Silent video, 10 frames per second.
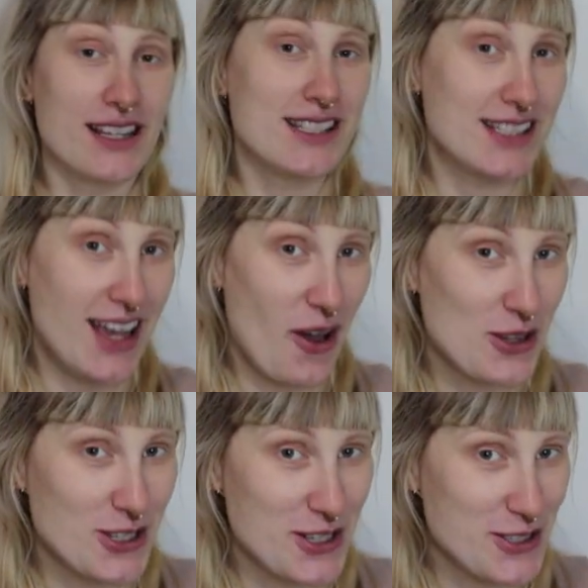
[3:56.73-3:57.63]
Let's see how
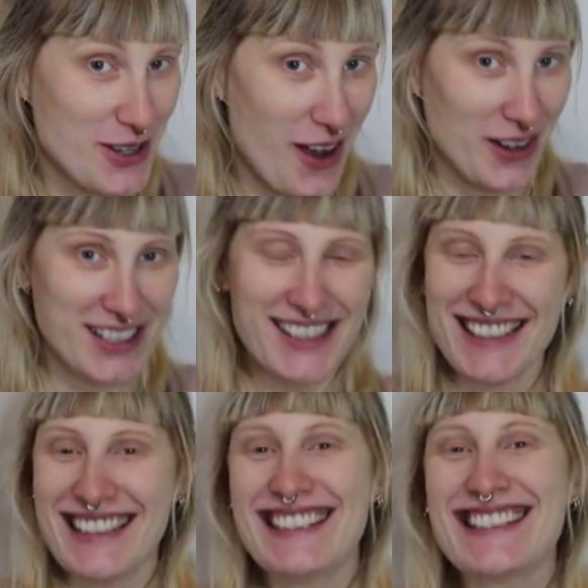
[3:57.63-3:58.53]
it's going to turn out.
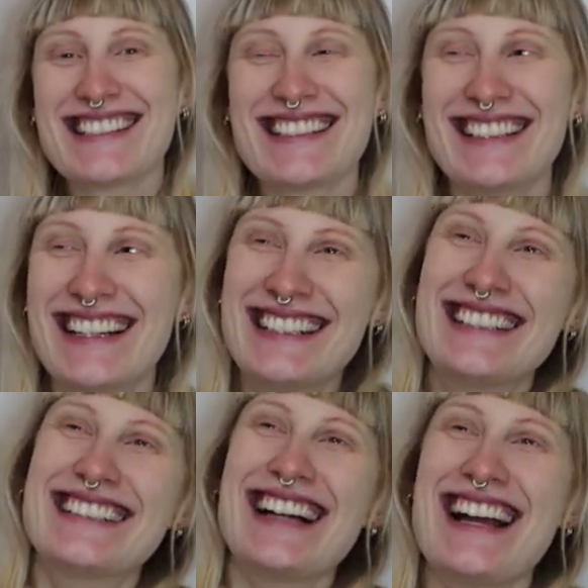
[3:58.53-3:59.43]
So
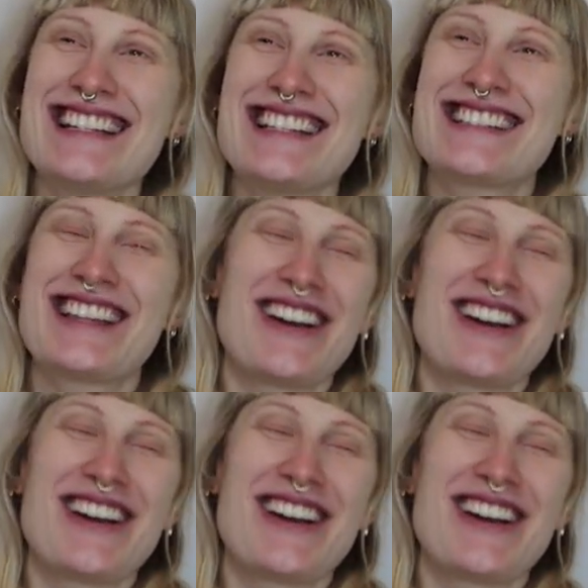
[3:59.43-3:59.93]
I just